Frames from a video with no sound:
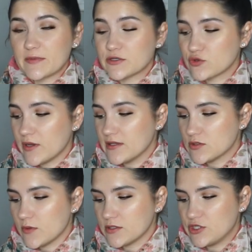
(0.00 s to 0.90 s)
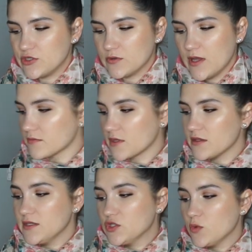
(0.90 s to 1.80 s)
smells great as well, too.
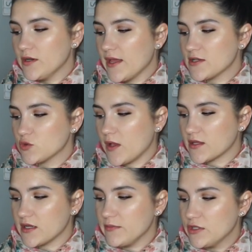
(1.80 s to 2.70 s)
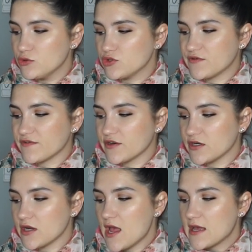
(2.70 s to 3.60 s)
This one as well can be used
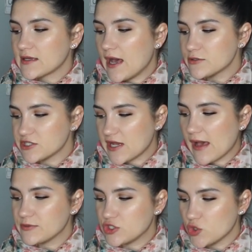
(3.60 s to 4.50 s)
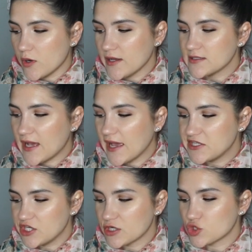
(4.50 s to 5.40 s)
for countertops, toys,
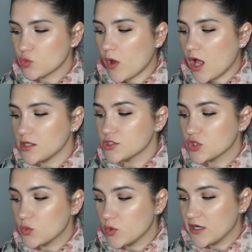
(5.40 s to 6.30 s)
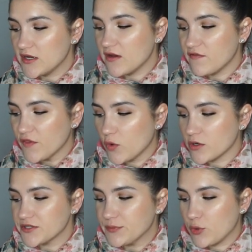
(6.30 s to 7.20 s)
high chairs, walls, wood,
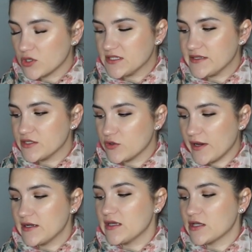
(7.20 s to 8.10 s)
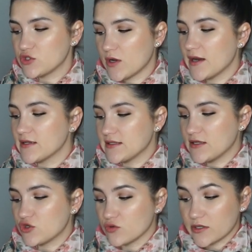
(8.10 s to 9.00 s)
floors, porcelain, granite, electronics,
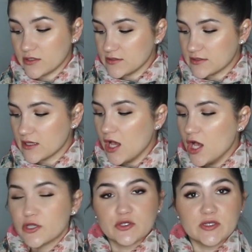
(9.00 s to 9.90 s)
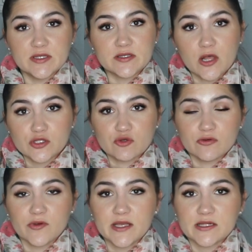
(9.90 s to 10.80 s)
and grills. So this is
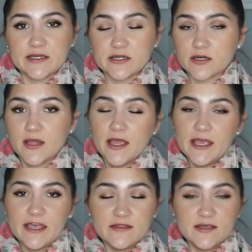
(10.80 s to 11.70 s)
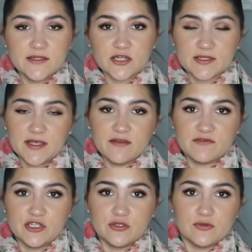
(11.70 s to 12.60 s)
also a great cleaner. And these are
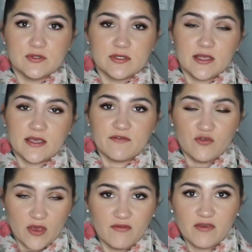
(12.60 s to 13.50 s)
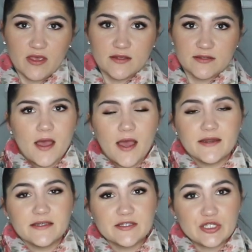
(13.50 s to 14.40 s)
safe to use like if you have kids.
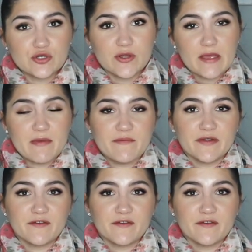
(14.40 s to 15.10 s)
On Instagram, I've